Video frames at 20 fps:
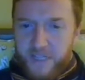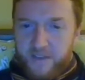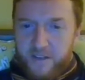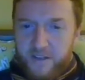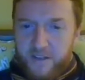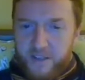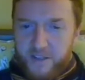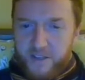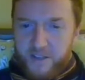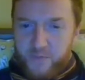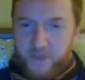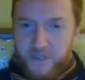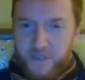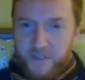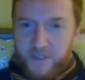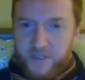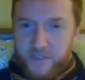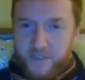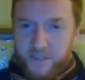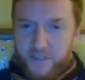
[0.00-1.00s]
The next
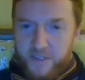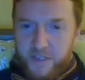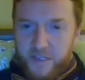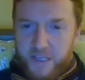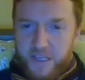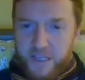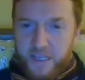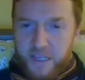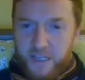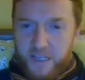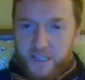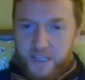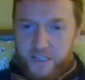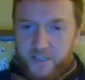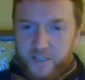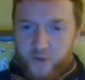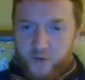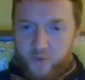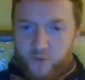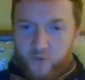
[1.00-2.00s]
piece is
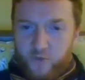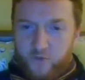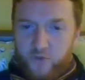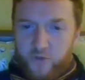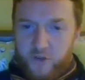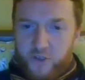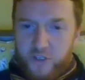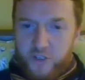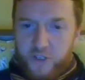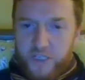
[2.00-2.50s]
called